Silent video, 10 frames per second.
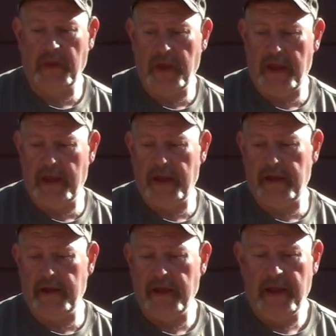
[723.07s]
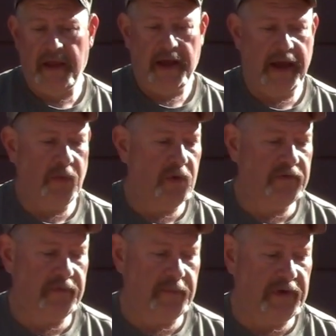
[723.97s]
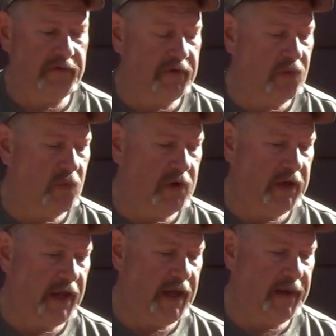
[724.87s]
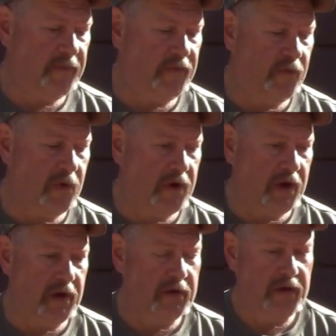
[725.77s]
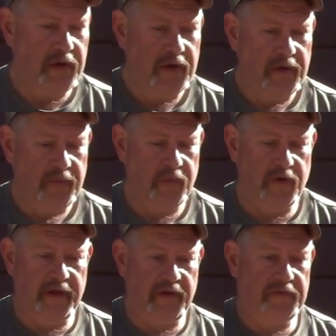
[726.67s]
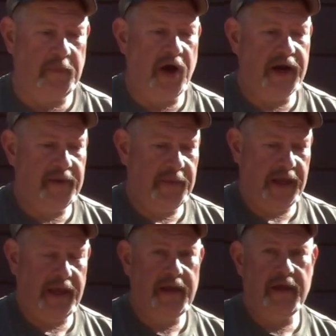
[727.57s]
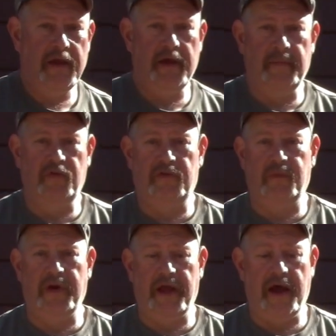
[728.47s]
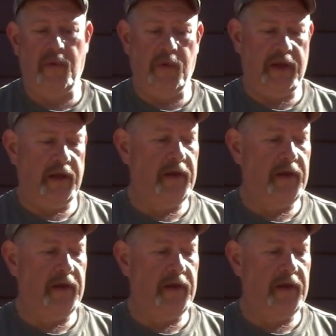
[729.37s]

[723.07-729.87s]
and I wasn't busted one time for where they spotted me, just when I got winded.